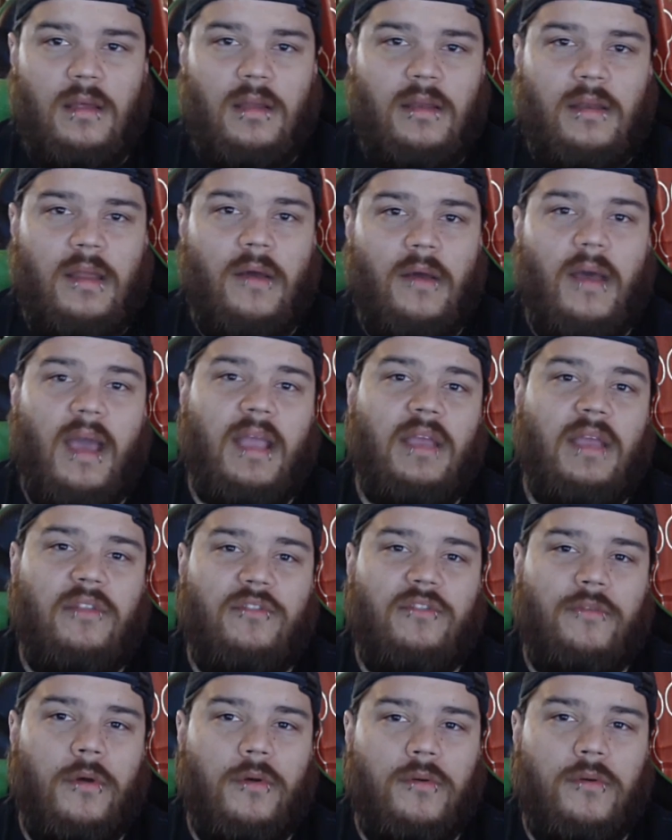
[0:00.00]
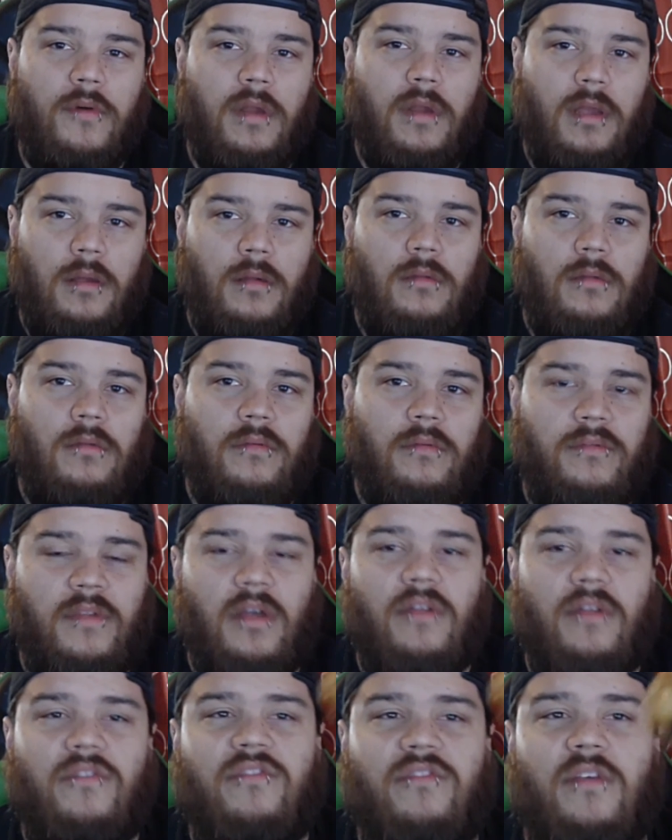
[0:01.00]
Now Atkins Rotary
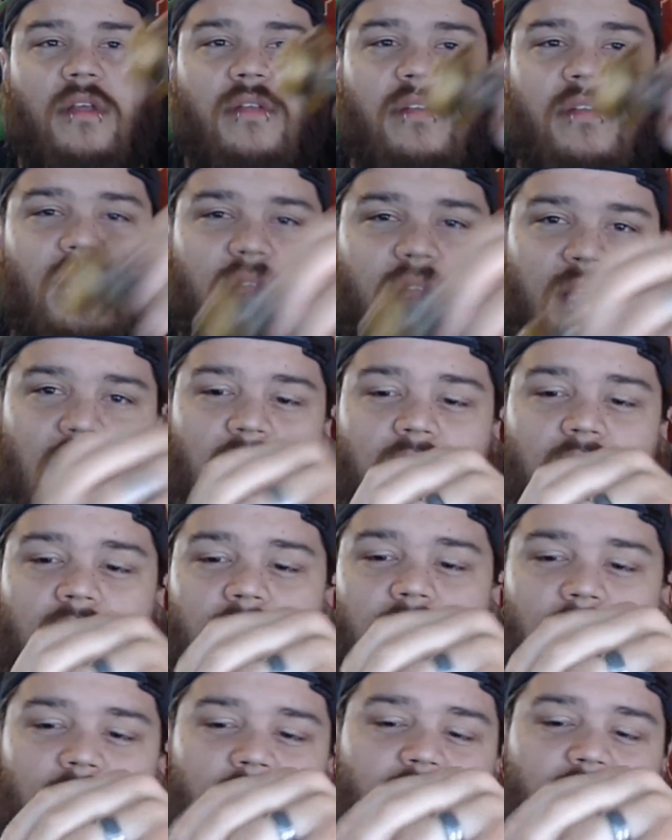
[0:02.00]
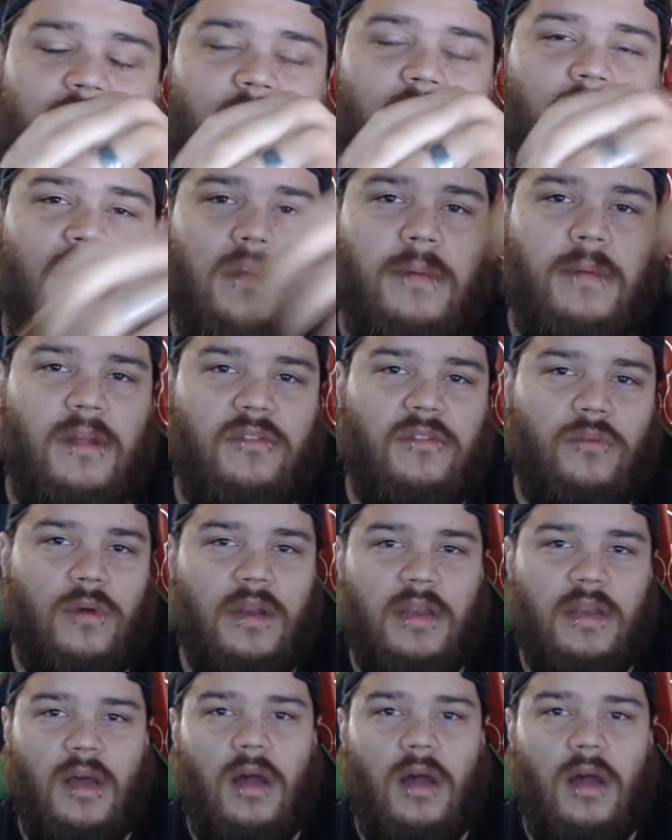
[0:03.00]
does sell a delete kit. It's roughly about $20.